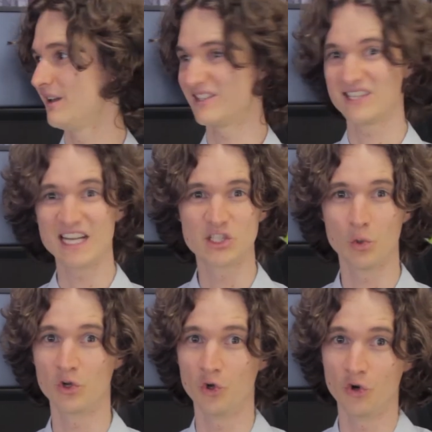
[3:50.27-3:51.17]
listening
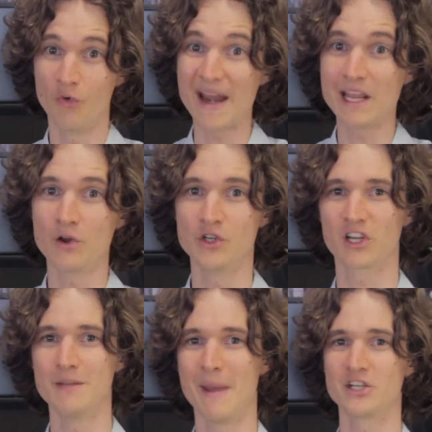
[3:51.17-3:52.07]
to a good radio
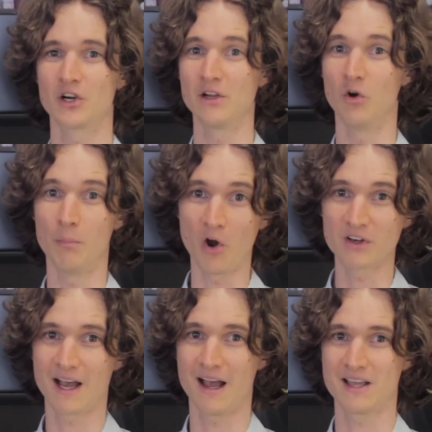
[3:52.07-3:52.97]
documentary or
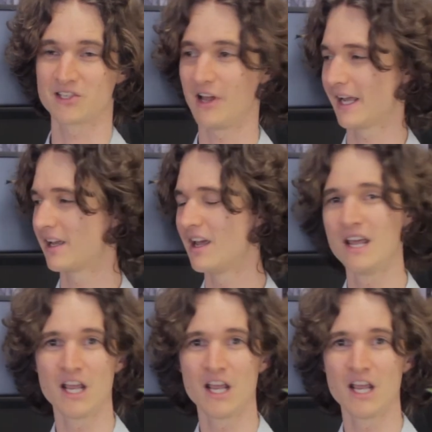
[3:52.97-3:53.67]
podcast like